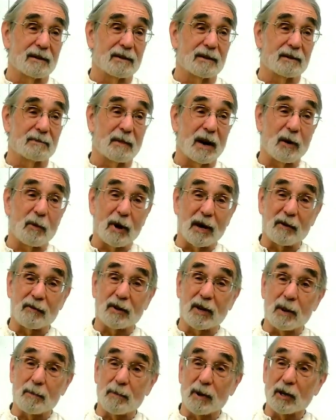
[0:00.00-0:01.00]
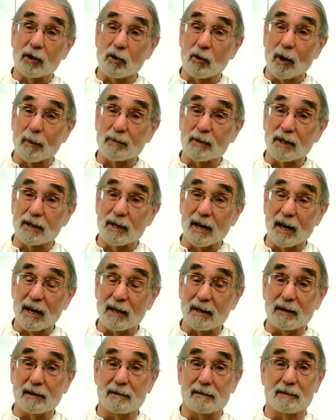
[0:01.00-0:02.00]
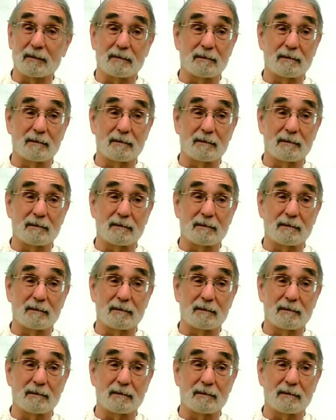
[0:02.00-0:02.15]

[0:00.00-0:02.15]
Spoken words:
it's my way of keeping you up to date.